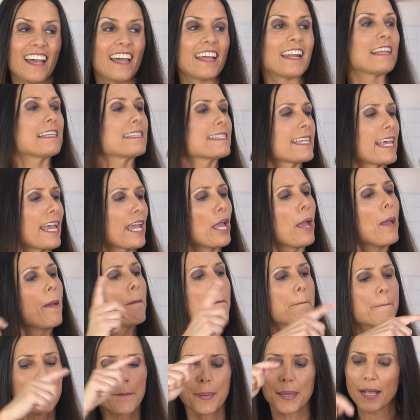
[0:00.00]
and I say,
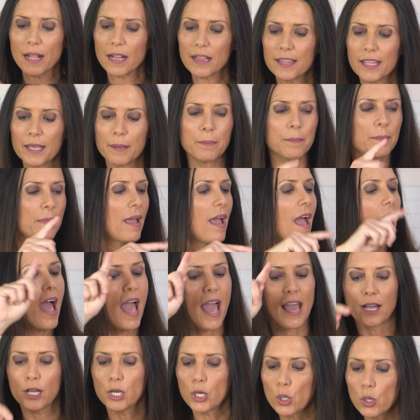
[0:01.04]
peel them
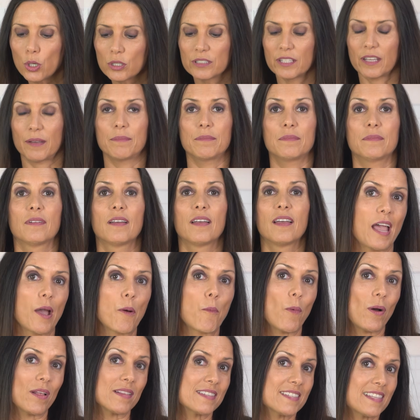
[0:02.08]
and cook them.
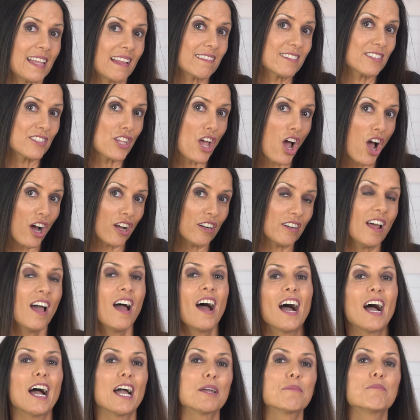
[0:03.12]
And once that's done,
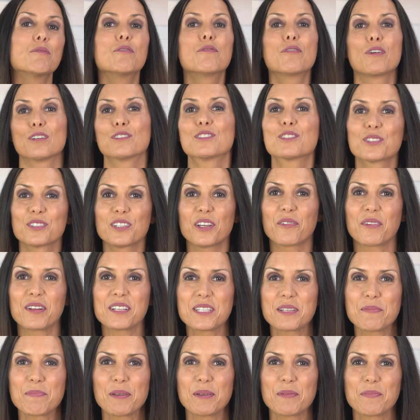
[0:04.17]
I move on to the
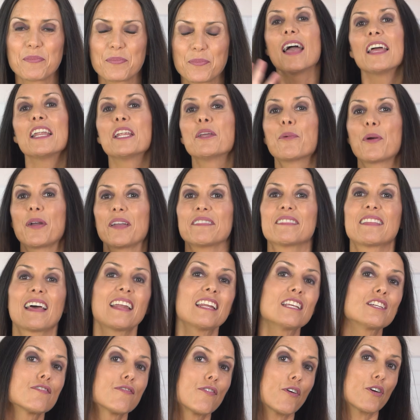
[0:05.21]
recipe. Anyway, that
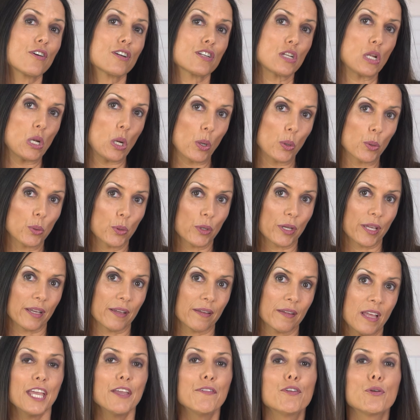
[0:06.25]
is for slow
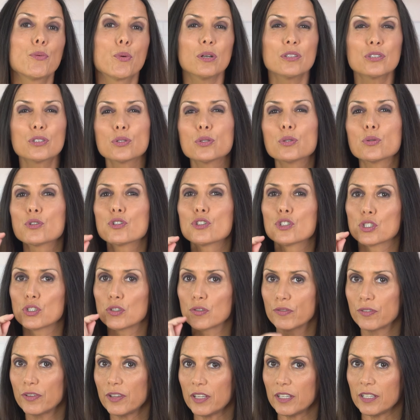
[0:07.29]
cooking. If you want to do
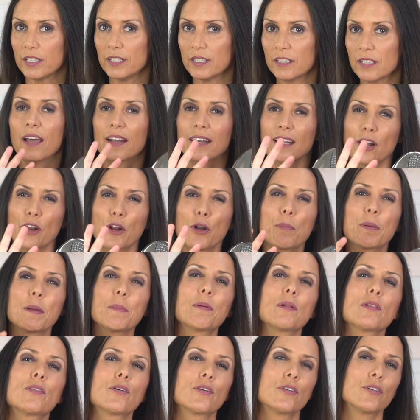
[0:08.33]
sous vide, and a lot of
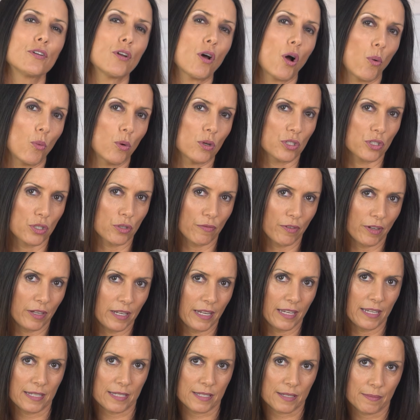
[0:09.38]
people don't know what sous vide
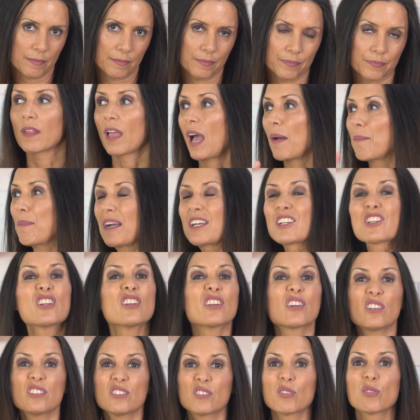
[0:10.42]
is, I'm actually
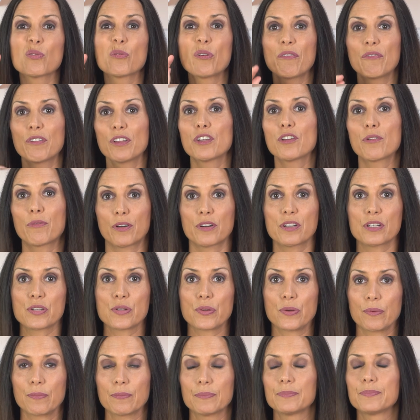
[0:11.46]
going to do a video very
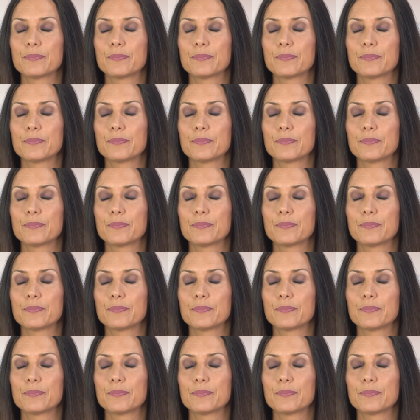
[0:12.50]
soon.